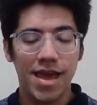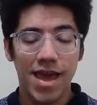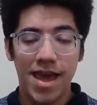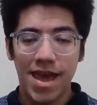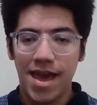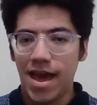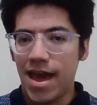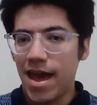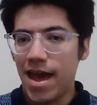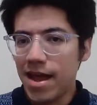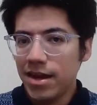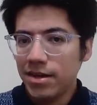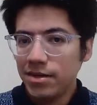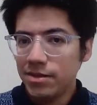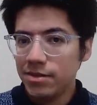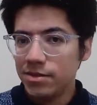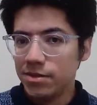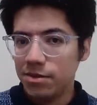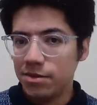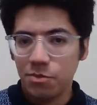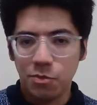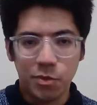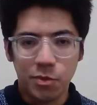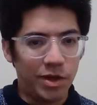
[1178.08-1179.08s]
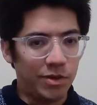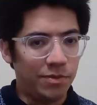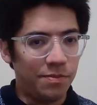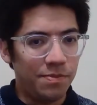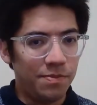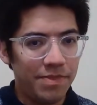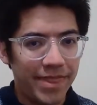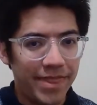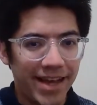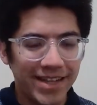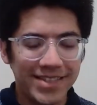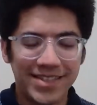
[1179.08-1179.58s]
And, well,
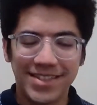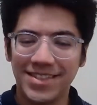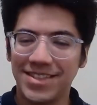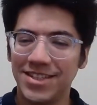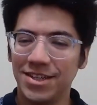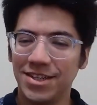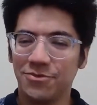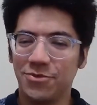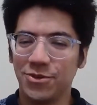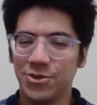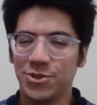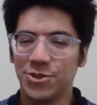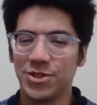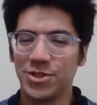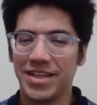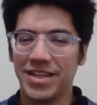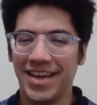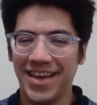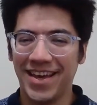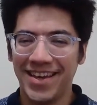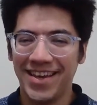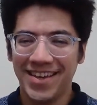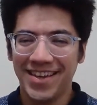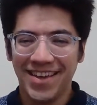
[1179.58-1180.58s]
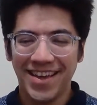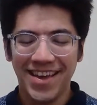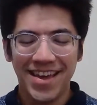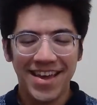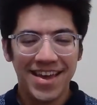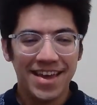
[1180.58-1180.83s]
that's it for today.